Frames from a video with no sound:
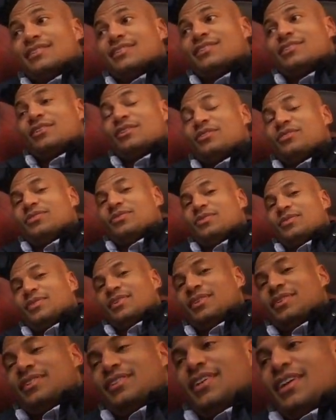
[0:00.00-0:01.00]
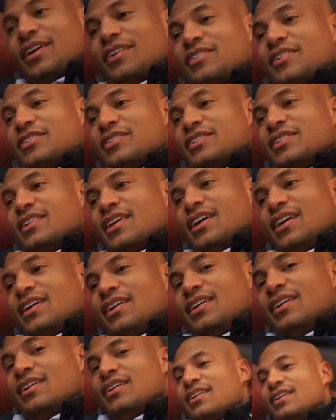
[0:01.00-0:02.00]
So the, today is each day,
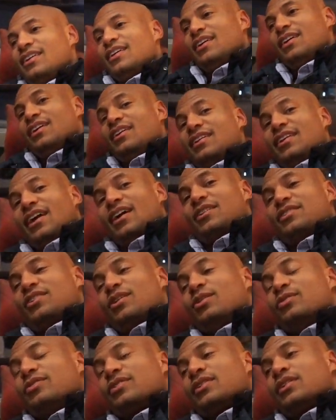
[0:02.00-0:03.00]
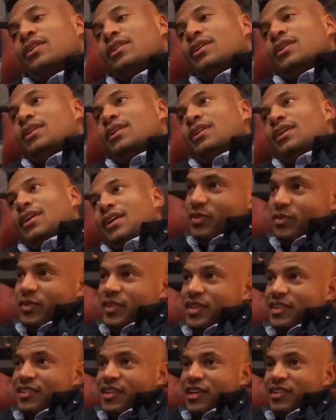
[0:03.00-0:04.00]
and now it's over. We
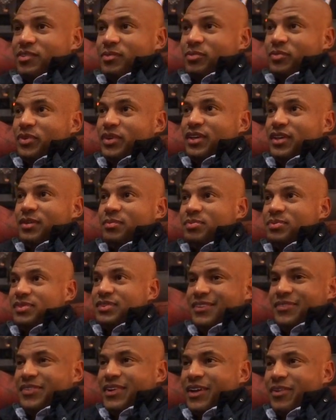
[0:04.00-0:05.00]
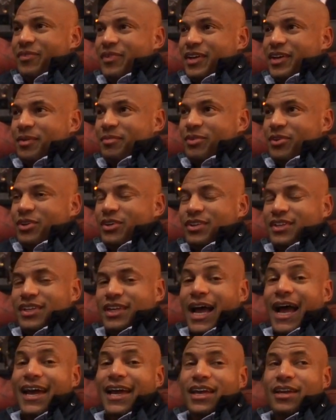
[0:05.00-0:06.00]
just ate some ribs. We gotta wake up early.
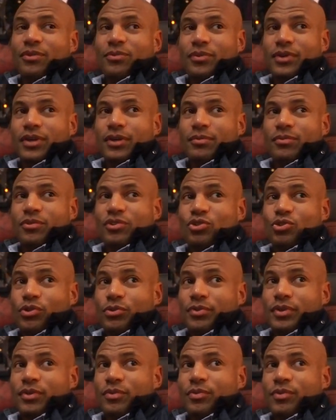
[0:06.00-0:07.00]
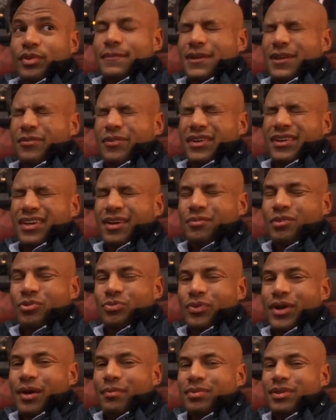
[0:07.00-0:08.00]
I ate a ribs, short ribs. Anyway, I'm
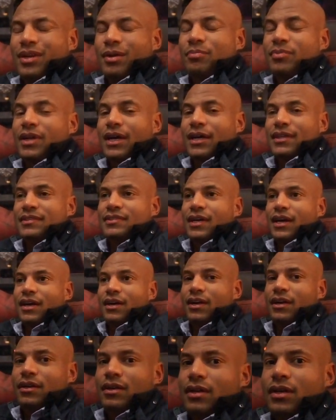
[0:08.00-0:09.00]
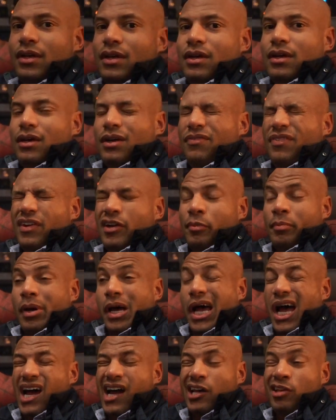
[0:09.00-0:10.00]
just rambling. I'm kind of tired. I found out my
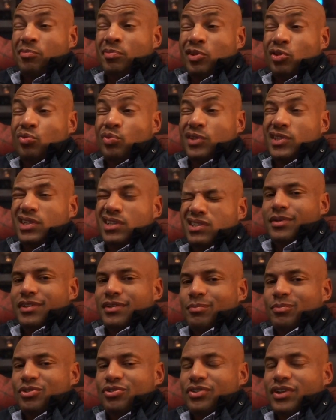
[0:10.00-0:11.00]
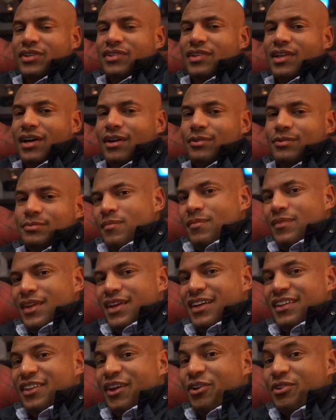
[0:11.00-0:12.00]
eyes been twitching because I'm stressed out.
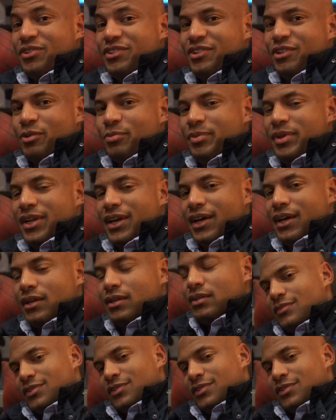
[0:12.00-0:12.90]
A nurse told me that.